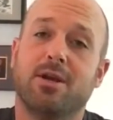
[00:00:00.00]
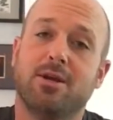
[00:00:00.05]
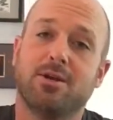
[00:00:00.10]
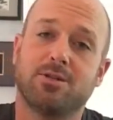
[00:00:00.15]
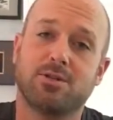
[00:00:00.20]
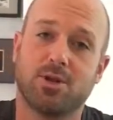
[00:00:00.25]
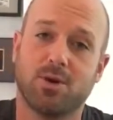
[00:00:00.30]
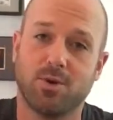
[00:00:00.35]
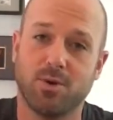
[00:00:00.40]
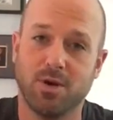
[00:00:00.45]

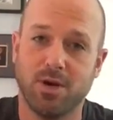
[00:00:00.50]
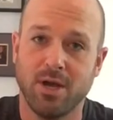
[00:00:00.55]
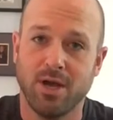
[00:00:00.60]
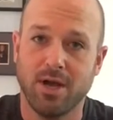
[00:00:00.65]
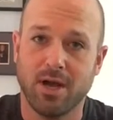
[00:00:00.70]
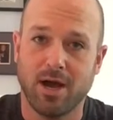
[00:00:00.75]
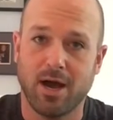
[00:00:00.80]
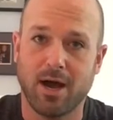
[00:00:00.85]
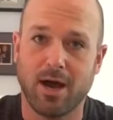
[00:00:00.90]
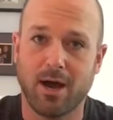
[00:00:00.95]
So
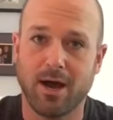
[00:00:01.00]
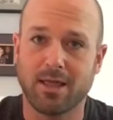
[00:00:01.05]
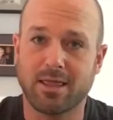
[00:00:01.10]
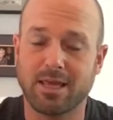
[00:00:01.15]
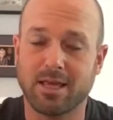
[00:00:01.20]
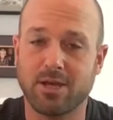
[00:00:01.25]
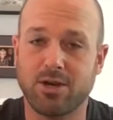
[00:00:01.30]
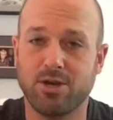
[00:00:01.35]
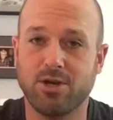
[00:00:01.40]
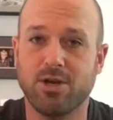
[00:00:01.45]
I
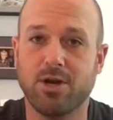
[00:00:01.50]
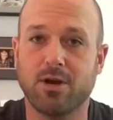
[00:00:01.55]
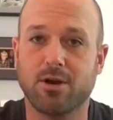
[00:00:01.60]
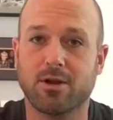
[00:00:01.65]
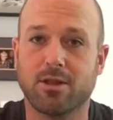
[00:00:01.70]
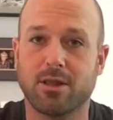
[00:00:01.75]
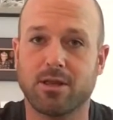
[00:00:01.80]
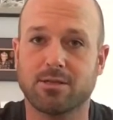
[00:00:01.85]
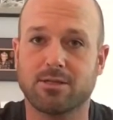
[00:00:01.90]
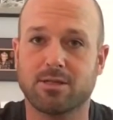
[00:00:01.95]
think you're
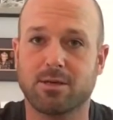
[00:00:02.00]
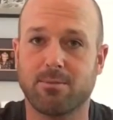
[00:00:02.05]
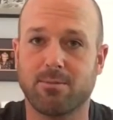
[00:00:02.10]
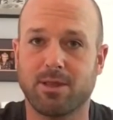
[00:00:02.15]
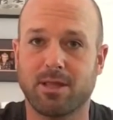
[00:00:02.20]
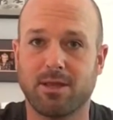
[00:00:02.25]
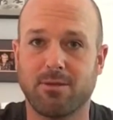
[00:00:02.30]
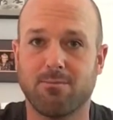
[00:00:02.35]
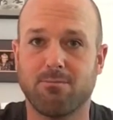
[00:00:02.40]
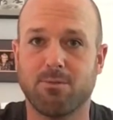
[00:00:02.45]
younger than
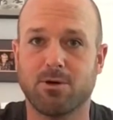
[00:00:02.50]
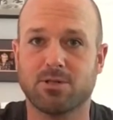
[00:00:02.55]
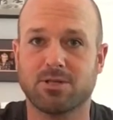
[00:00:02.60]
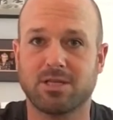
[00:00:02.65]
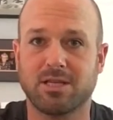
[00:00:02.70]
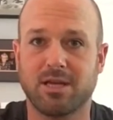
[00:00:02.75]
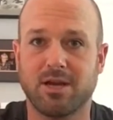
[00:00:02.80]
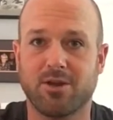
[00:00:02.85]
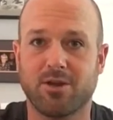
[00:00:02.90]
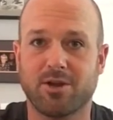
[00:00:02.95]
most
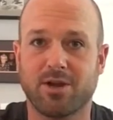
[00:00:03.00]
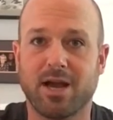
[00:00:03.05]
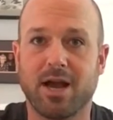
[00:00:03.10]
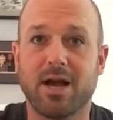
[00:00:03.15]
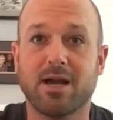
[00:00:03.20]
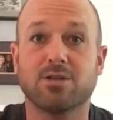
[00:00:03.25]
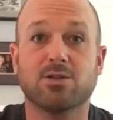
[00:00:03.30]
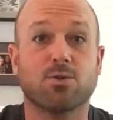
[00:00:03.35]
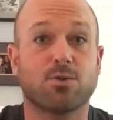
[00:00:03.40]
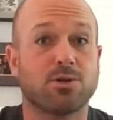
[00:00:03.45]
of the other
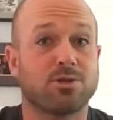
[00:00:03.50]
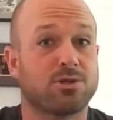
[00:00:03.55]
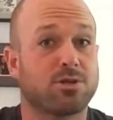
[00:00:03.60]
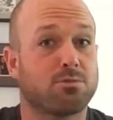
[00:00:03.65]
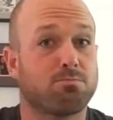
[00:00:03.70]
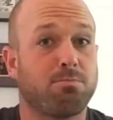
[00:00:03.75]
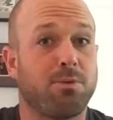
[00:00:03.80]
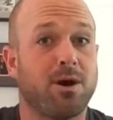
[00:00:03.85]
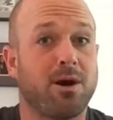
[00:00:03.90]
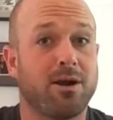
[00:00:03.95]
guys who are
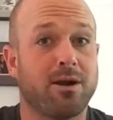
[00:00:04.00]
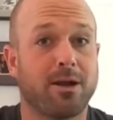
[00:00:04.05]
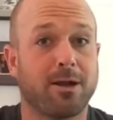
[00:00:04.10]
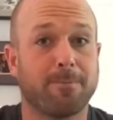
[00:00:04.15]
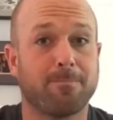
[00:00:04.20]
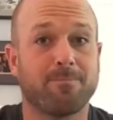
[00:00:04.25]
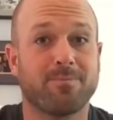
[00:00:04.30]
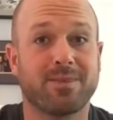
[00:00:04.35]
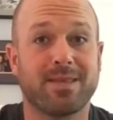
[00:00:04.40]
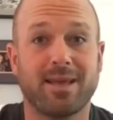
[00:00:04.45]
just
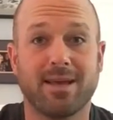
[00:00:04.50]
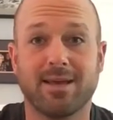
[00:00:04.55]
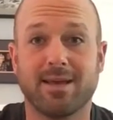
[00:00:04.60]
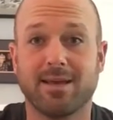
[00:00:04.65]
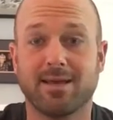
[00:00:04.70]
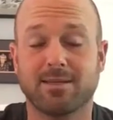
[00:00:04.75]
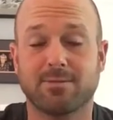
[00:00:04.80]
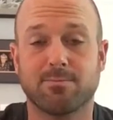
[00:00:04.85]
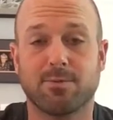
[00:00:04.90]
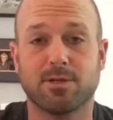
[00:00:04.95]
punting.
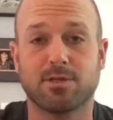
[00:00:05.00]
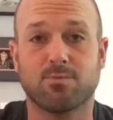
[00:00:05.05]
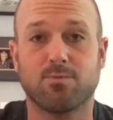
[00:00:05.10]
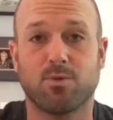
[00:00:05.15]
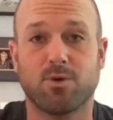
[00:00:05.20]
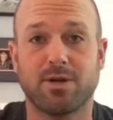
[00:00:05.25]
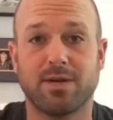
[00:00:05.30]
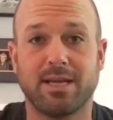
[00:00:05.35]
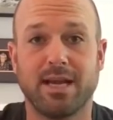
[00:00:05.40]
Kicking is much more